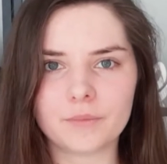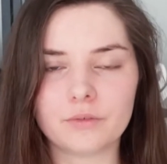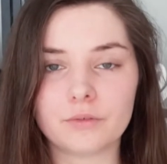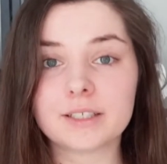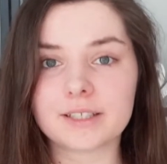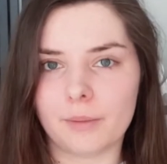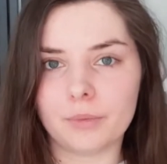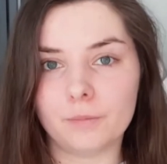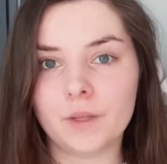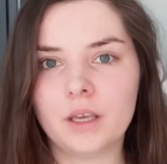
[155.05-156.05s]
For
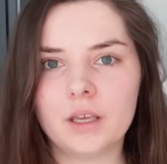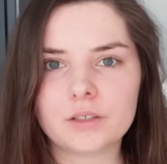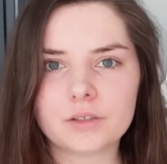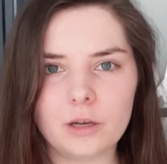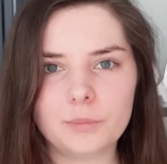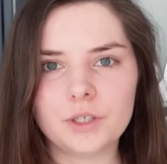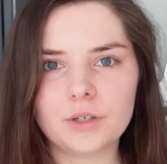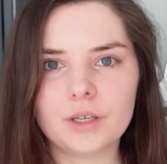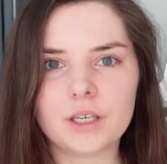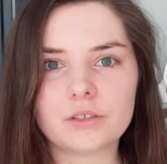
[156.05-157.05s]
example, Scorpio
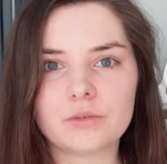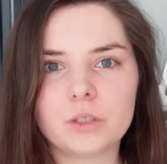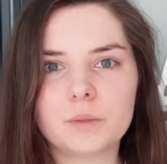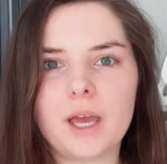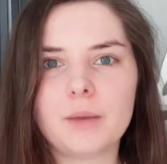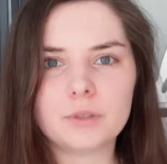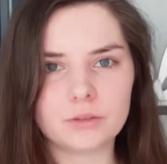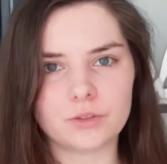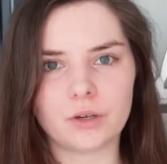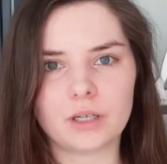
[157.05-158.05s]
is ruled by
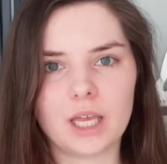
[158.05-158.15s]
Pluto,